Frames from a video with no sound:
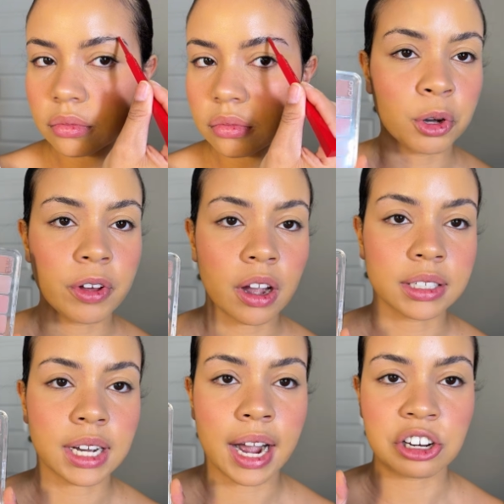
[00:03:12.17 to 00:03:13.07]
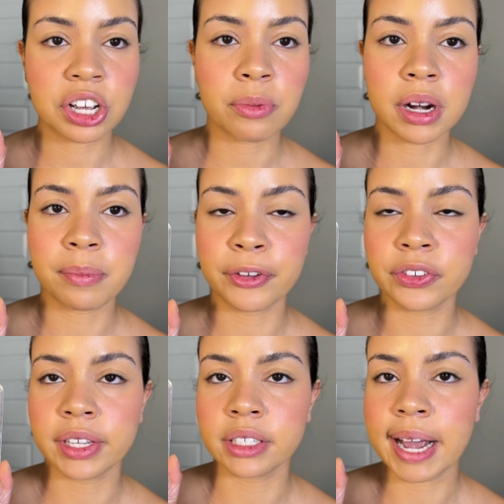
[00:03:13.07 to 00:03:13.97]
Moving on to eyeshadow, we're going to be
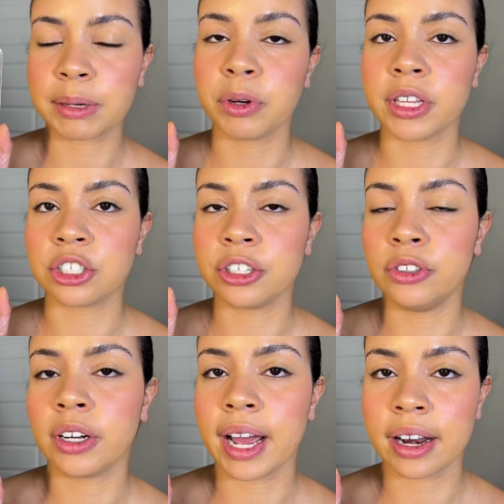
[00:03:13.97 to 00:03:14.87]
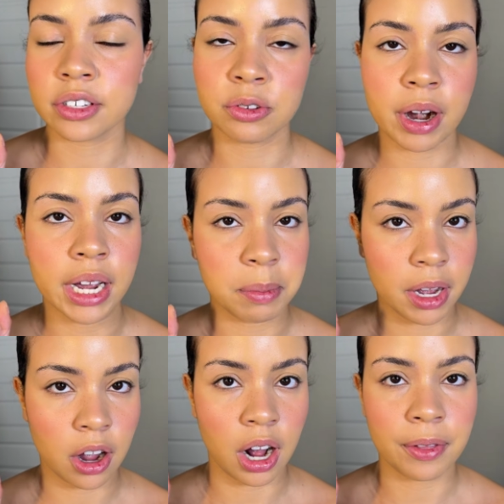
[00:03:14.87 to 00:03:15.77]
using the exact blend that she used on Addison Rae and
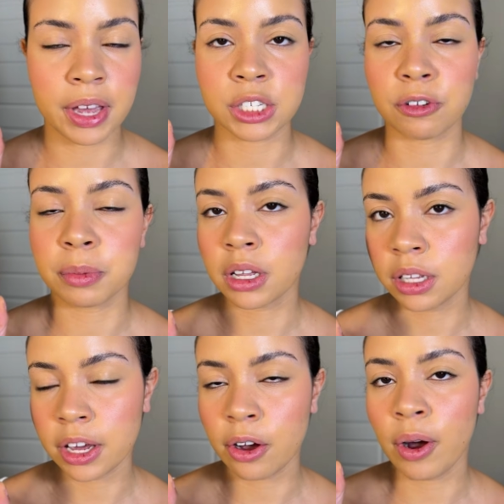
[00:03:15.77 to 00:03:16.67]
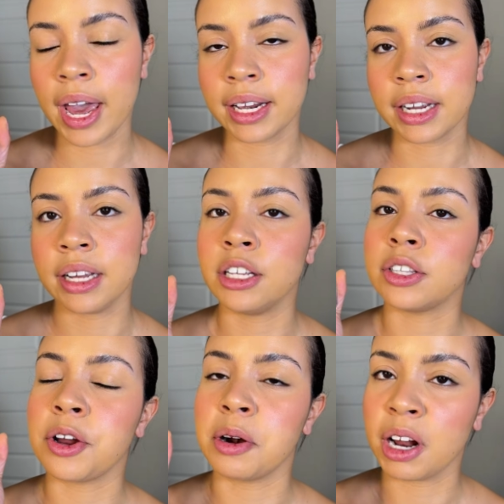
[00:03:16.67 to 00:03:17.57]
Mia Goth. It's from Clio, and it
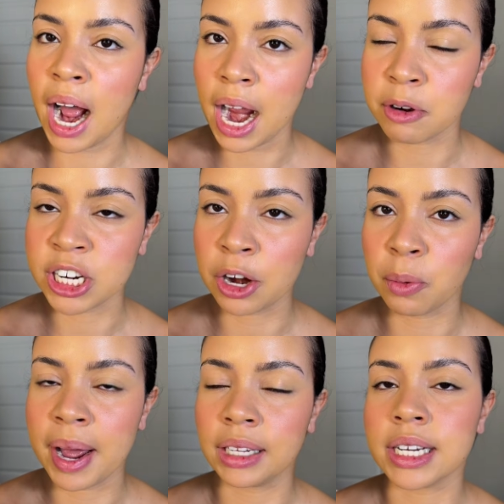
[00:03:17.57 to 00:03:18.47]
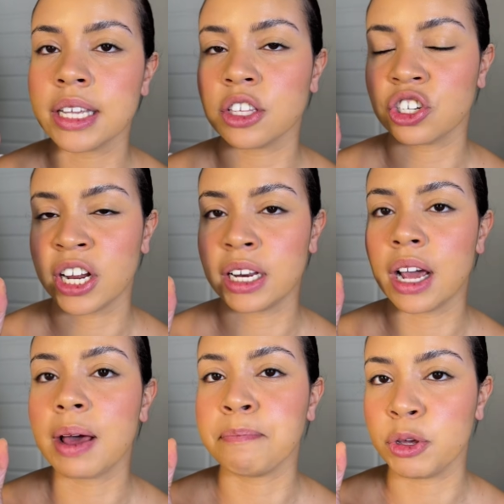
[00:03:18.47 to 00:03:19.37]
is their eyeshadow palette in the
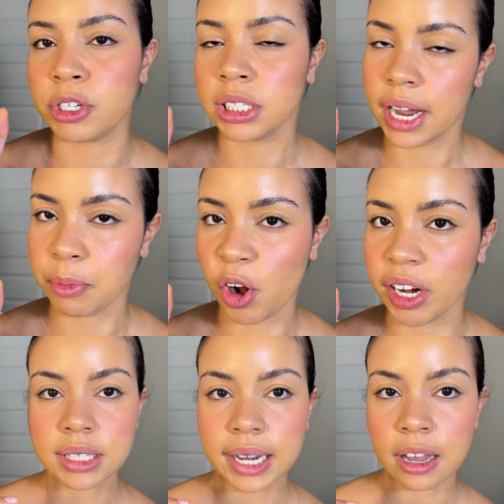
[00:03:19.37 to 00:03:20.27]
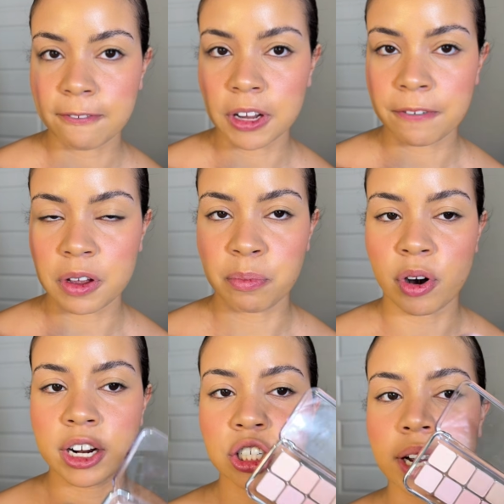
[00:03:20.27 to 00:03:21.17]
shade Mute Library. Take a fluffy
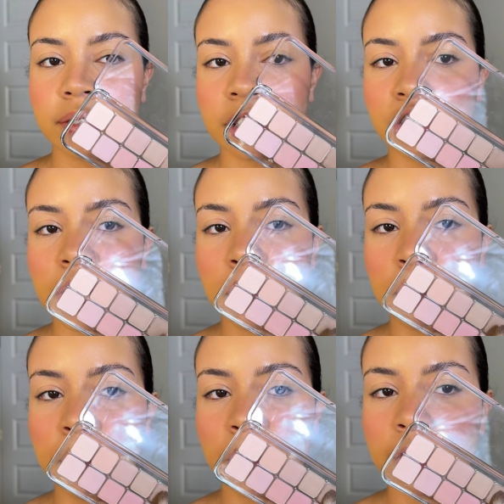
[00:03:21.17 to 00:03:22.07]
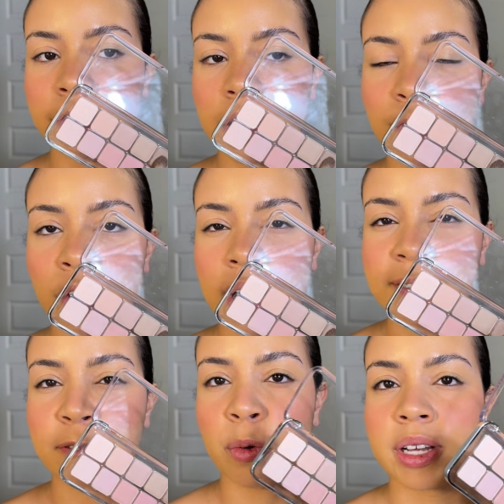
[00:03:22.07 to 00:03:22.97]
brush and the shade Bitter Favor
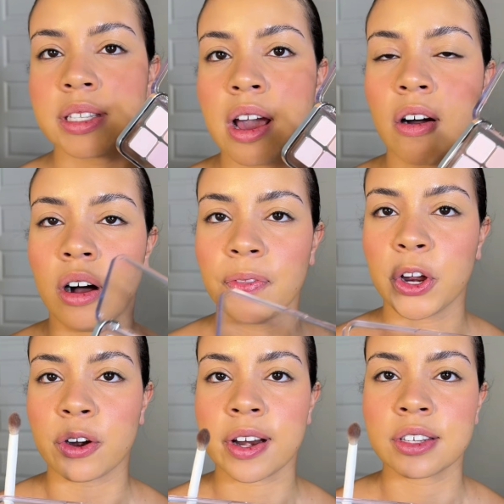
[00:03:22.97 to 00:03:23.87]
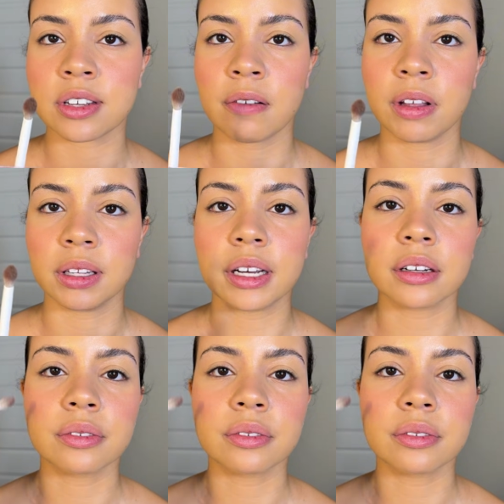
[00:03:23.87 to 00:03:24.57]
and focus that on the crease of the lid.